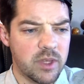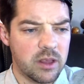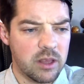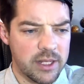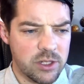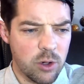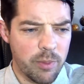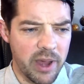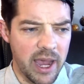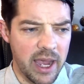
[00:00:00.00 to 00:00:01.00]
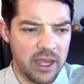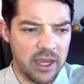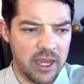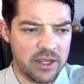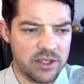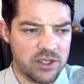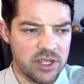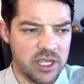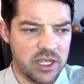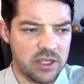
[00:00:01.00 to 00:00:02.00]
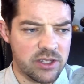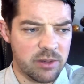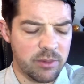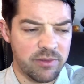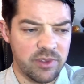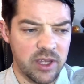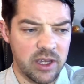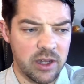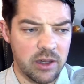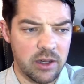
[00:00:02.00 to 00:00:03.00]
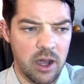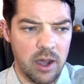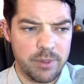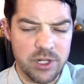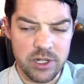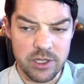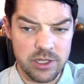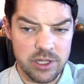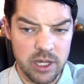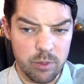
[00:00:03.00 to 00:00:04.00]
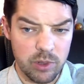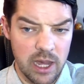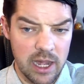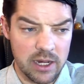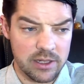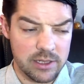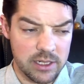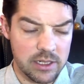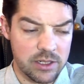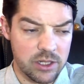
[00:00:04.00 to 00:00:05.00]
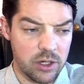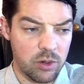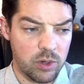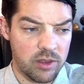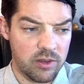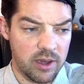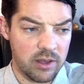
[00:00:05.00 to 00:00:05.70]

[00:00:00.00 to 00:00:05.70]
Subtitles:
let's go back and see some of the options that black didn't go with.